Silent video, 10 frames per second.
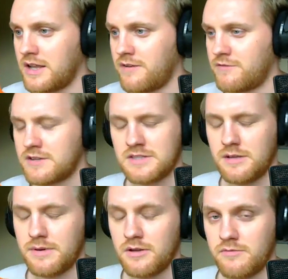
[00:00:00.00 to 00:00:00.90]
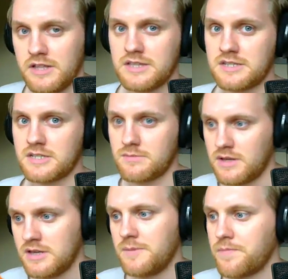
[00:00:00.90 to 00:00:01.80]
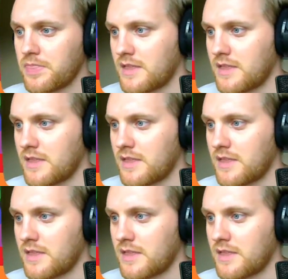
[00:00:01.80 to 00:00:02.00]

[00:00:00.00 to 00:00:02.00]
and that feels a little bit unrealistic to me.